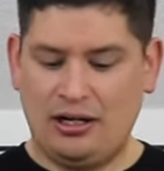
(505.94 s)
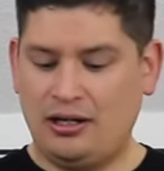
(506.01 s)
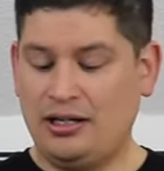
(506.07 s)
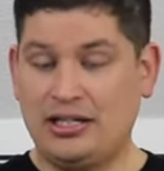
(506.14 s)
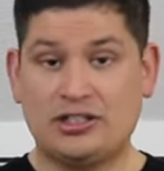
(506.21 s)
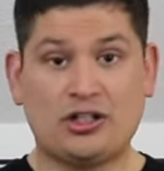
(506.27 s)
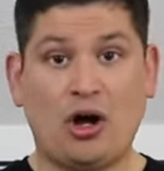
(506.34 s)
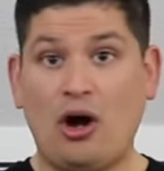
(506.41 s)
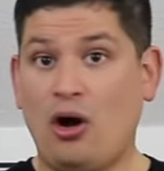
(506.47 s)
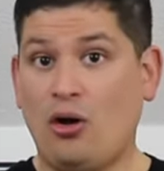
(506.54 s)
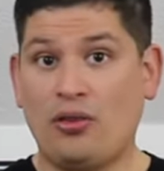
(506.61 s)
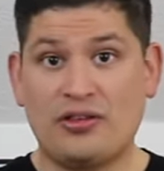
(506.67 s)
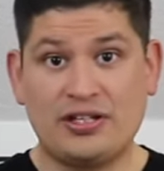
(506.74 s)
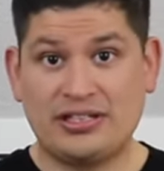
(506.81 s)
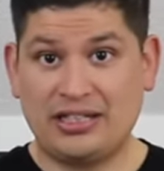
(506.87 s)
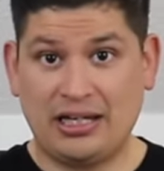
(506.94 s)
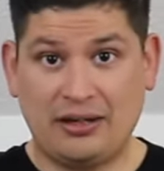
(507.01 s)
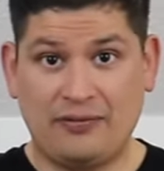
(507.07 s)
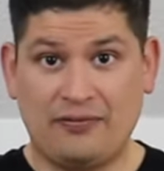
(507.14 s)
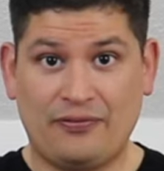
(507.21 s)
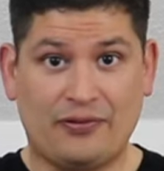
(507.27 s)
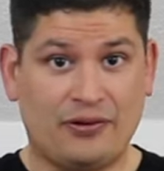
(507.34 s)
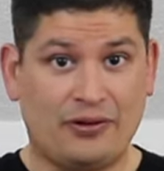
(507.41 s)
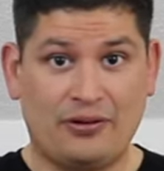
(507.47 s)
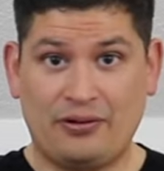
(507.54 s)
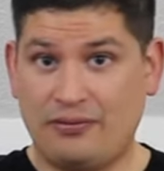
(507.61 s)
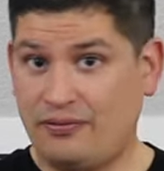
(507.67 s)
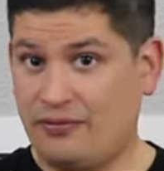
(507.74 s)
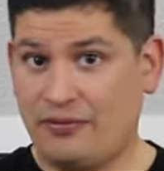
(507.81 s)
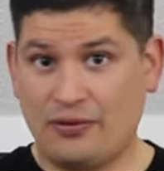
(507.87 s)
is all the same
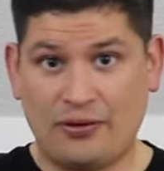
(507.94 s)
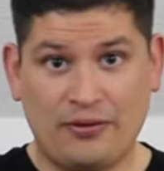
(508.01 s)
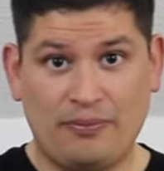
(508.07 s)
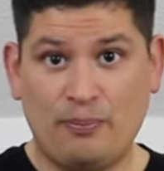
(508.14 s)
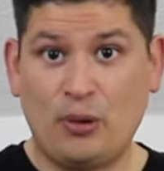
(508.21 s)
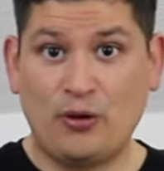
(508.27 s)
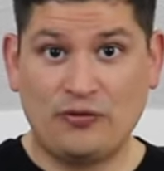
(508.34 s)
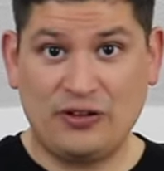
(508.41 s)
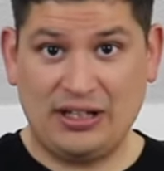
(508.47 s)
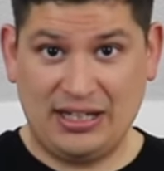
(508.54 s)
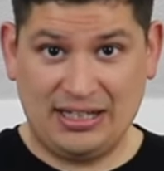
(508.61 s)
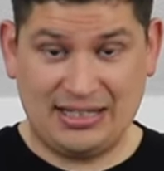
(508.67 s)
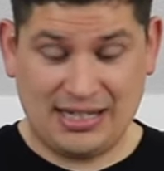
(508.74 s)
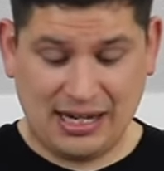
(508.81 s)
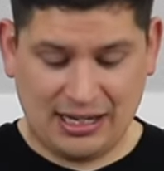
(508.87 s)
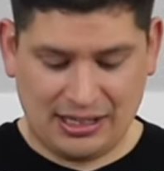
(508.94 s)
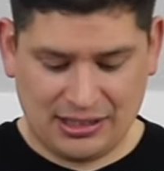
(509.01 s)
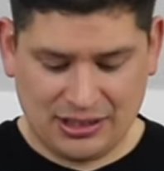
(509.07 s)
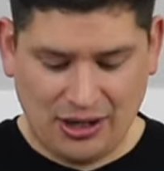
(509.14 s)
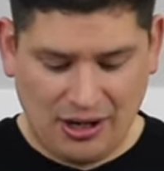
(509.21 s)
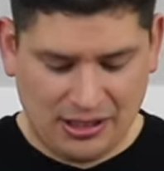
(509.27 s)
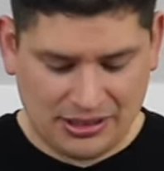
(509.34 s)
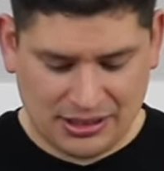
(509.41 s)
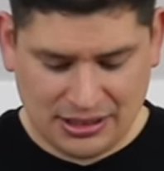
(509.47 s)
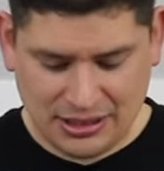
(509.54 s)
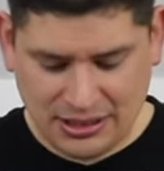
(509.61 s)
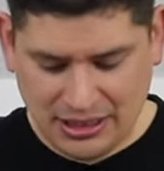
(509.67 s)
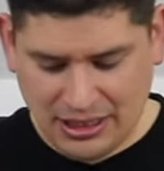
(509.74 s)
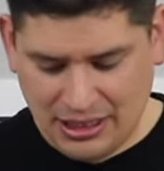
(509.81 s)
for both the intake and exhaust.